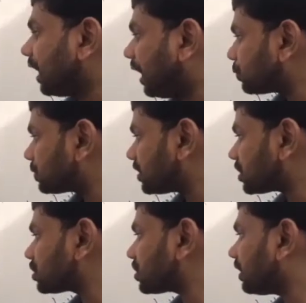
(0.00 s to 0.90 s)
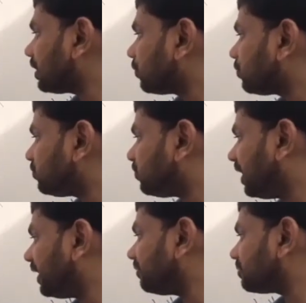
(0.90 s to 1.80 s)
outer shell
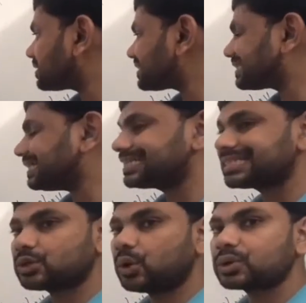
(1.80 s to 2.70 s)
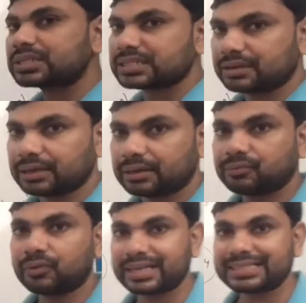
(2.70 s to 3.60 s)
5, 6 or 7.
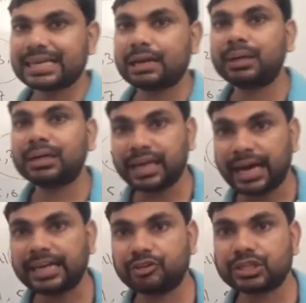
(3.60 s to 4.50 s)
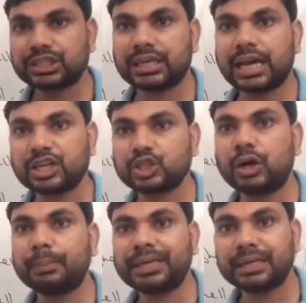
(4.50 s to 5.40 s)
For example, nitrogen,
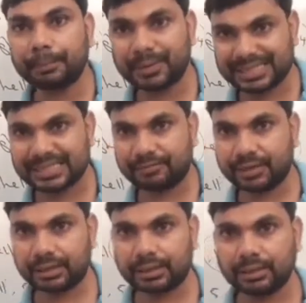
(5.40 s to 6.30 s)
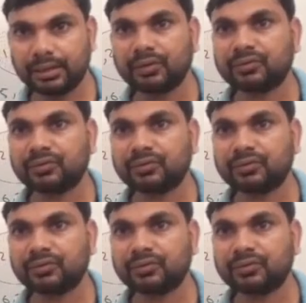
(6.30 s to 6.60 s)
atomic number 7.